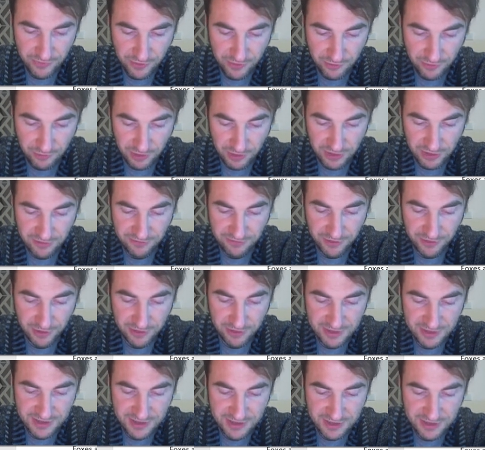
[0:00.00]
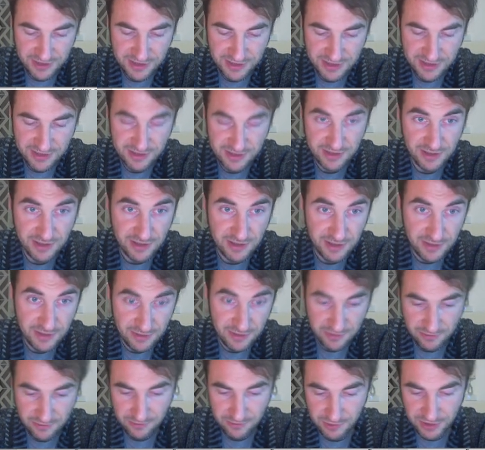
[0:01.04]
with foxes,
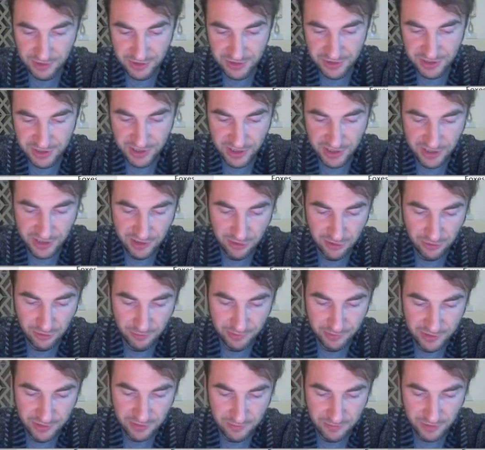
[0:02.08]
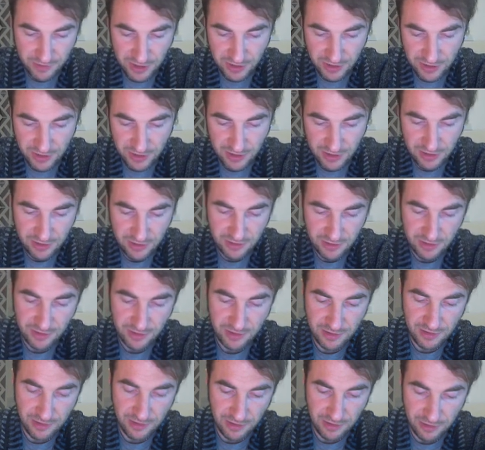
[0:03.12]
which helped me
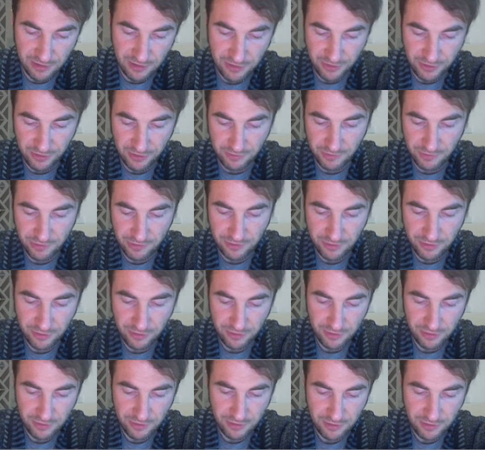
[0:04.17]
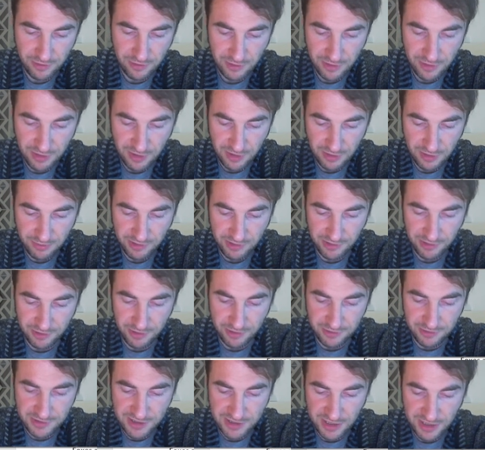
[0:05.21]
learn more about
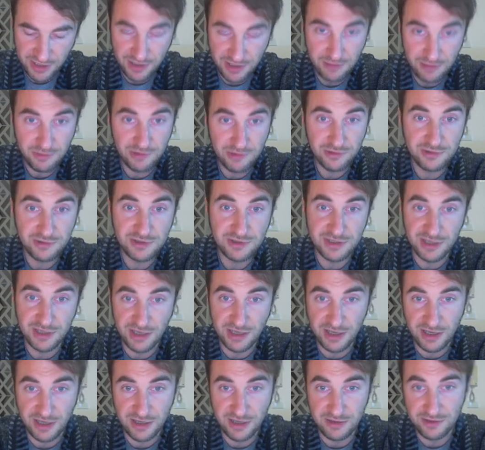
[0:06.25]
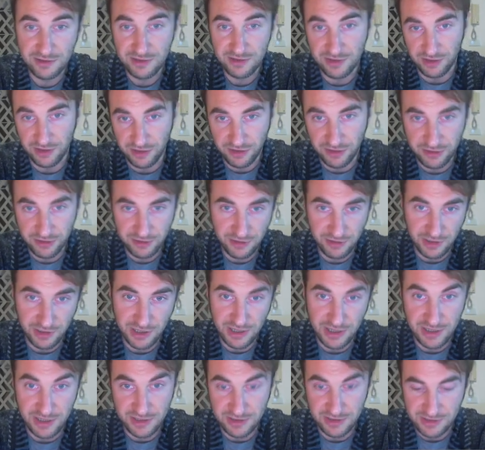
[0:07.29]
those animals and their
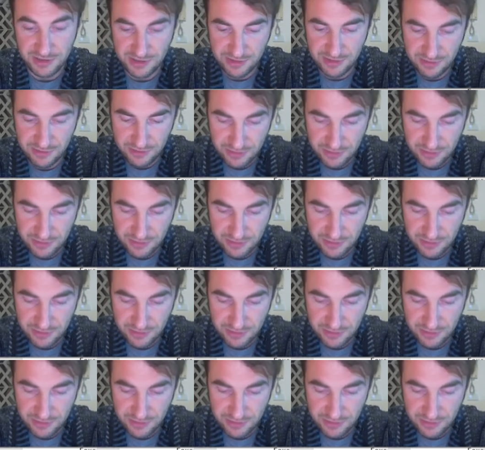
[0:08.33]
needs.